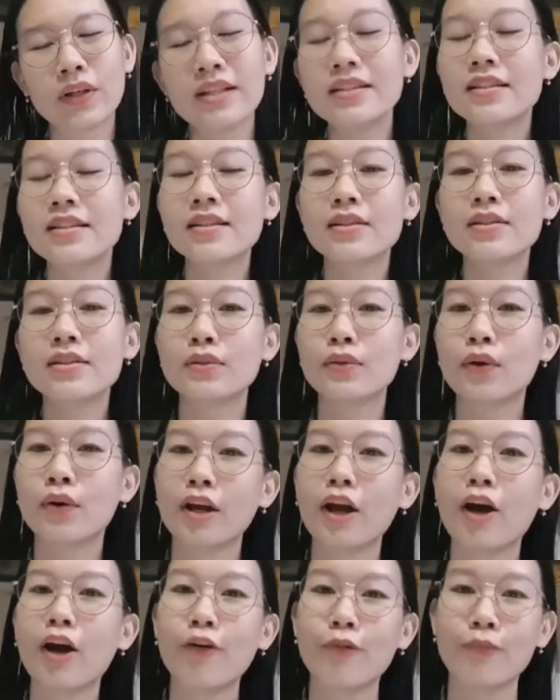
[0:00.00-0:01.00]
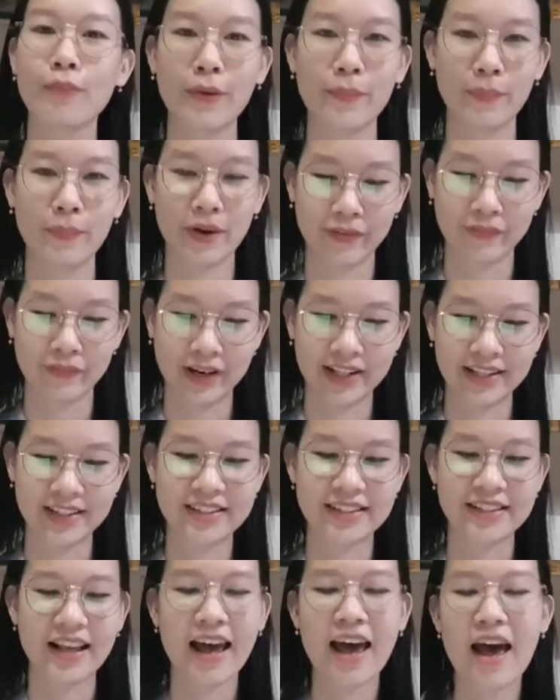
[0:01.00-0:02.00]
This is the story of my
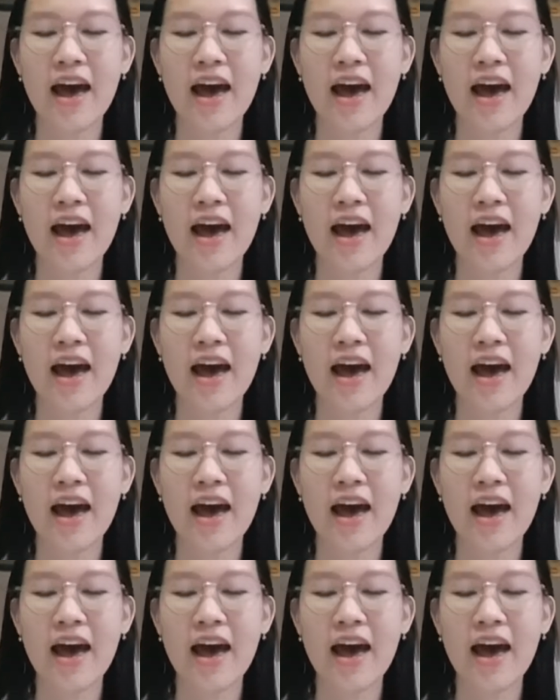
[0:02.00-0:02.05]
parents.